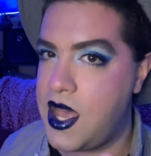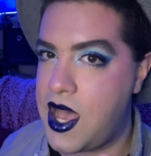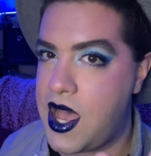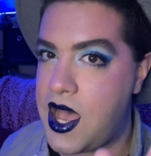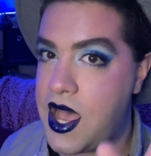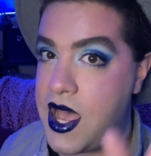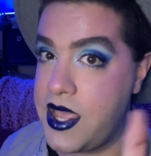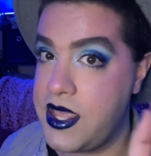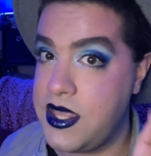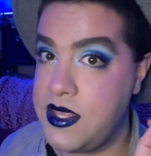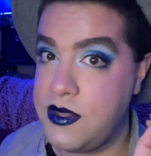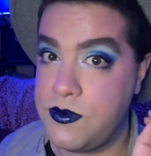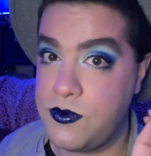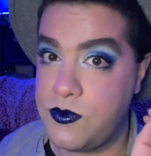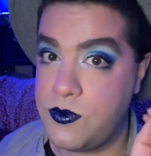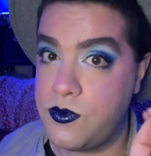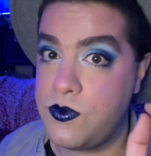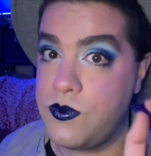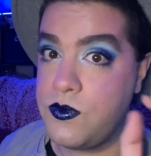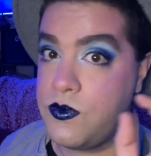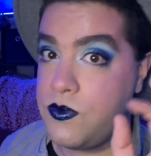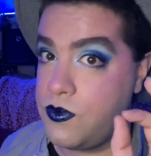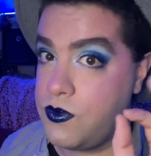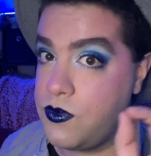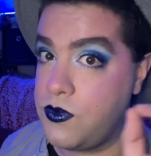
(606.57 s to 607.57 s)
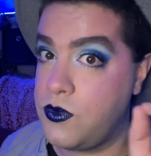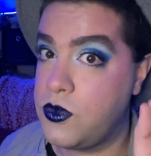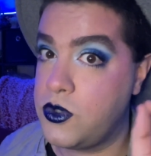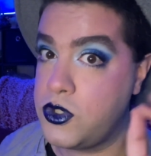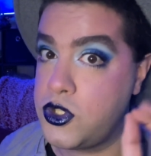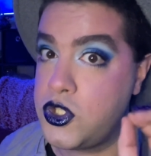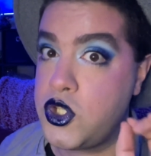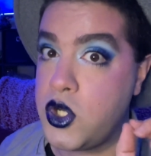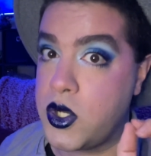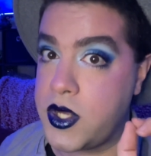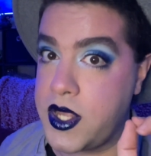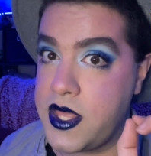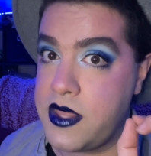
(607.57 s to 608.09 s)
I
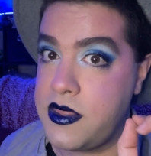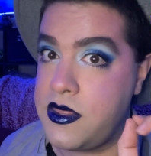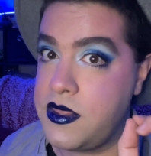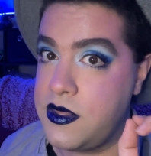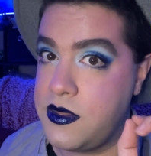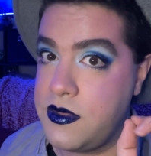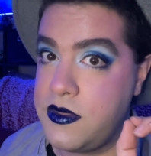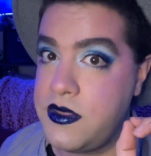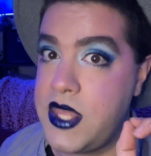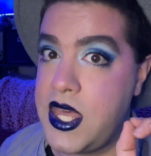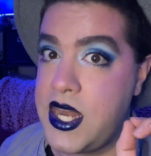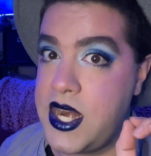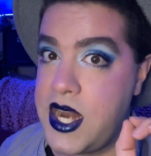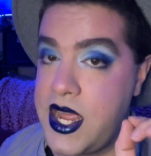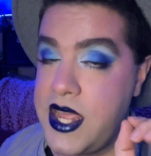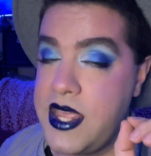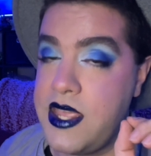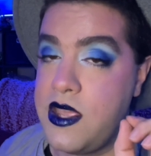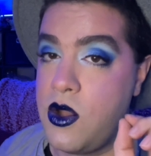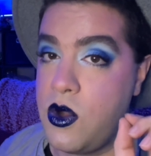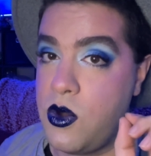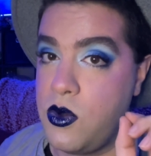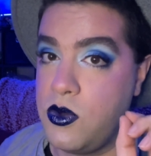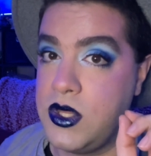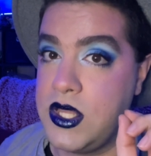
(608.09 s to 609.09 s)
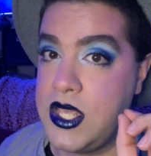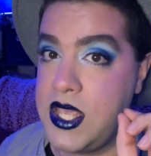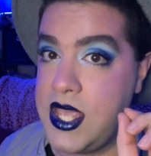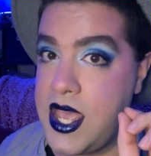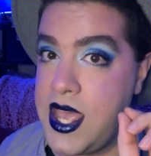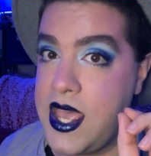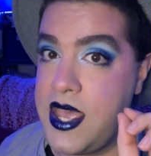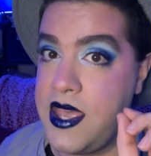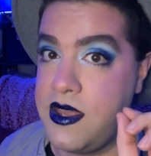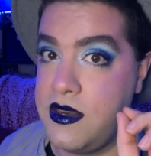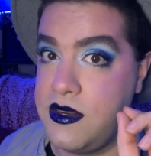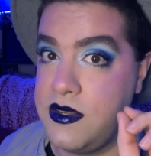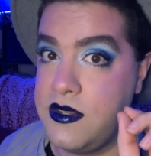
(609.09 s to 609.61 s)
shooketh that I only
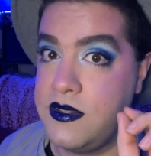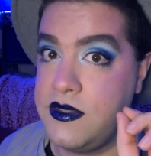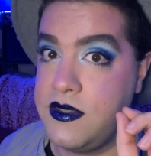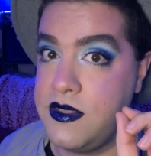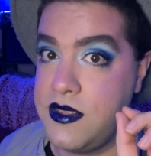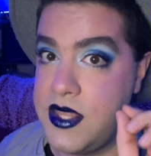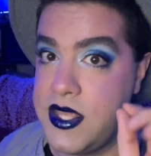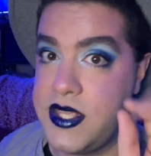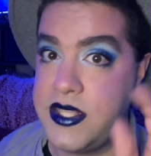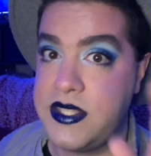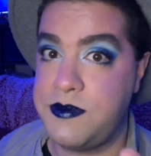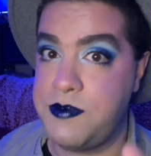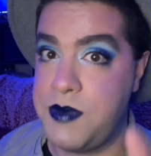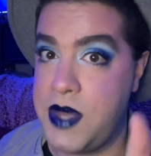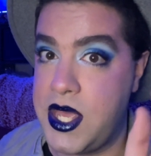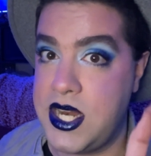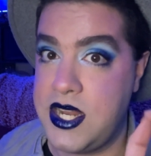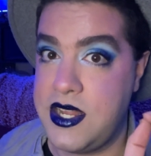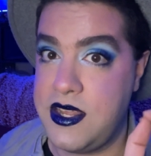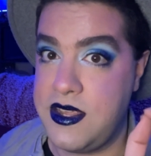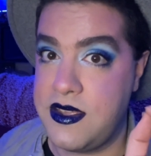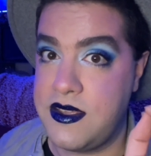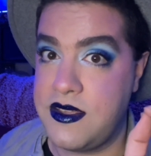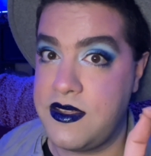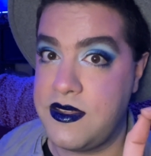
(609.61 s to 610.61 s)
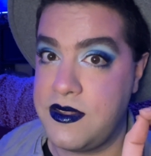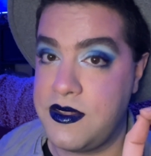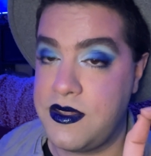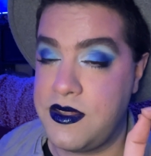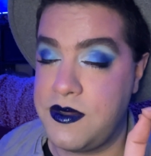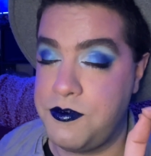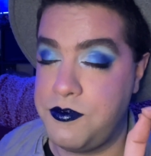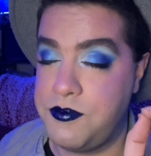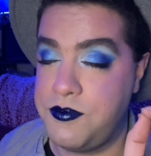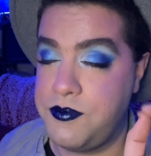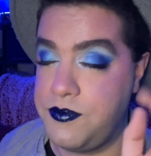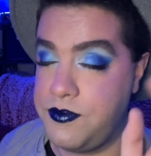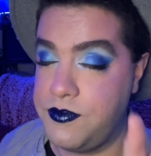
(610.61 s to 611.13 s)
had this many
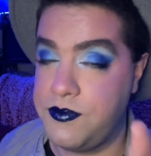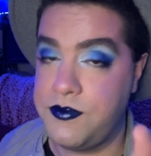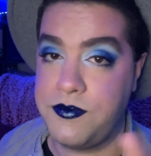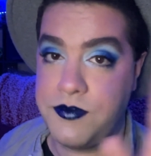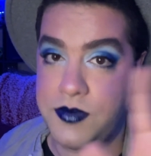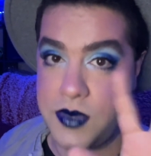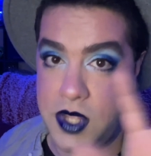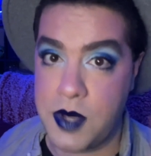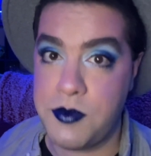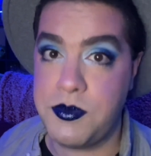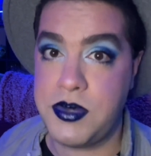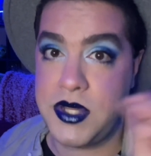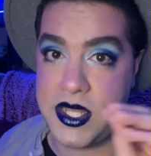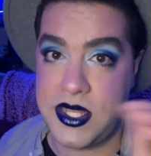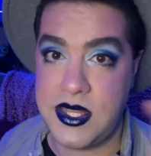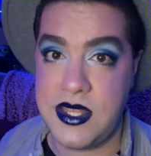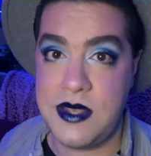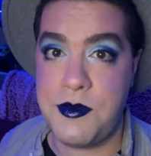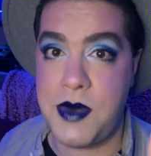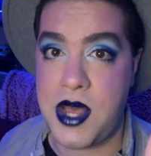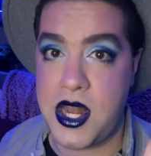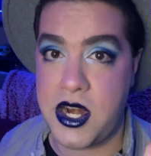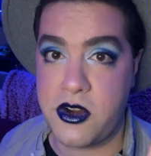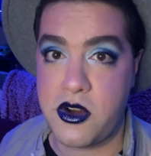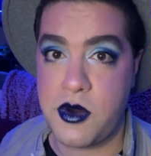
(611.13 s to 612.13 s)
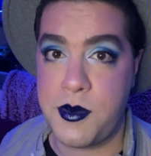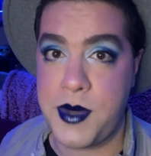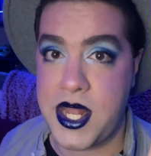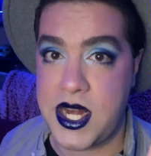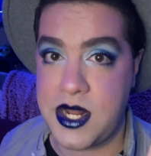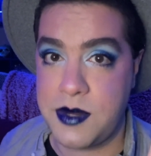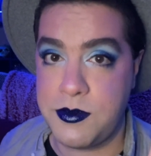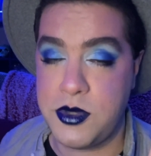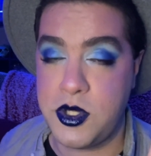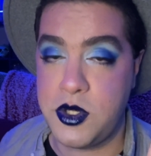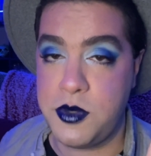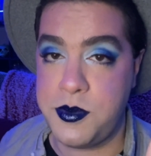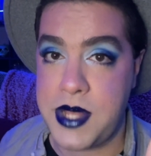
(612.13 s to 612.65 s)
completely
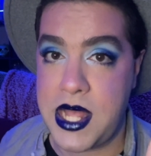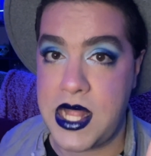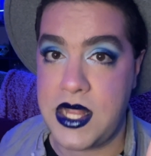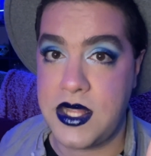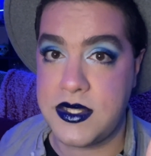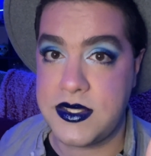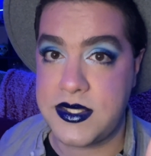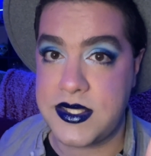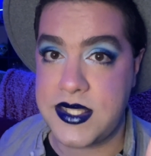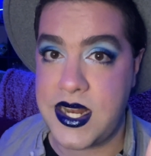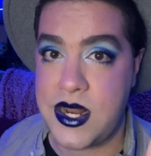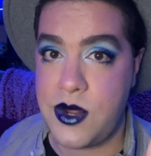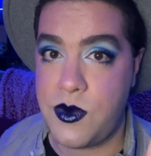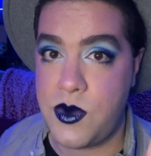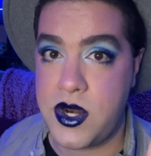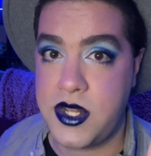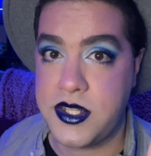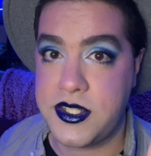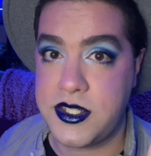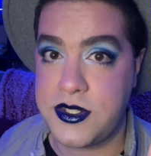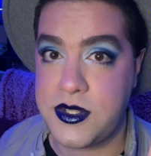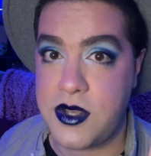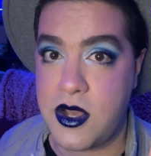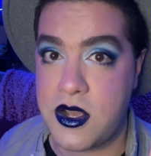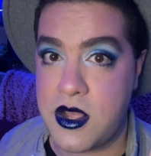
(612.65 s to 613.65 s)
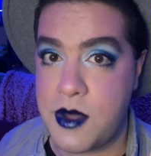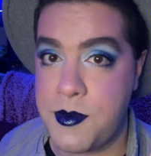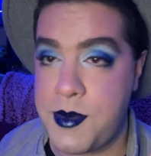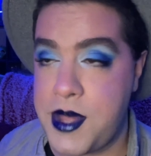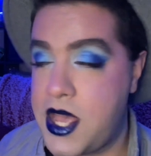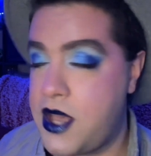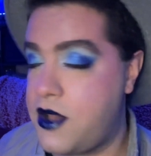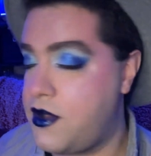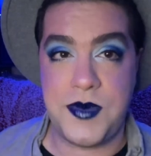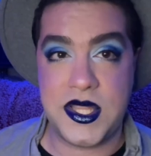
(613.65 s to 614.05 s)
monochromatic blue palettes that I wanted to talk about.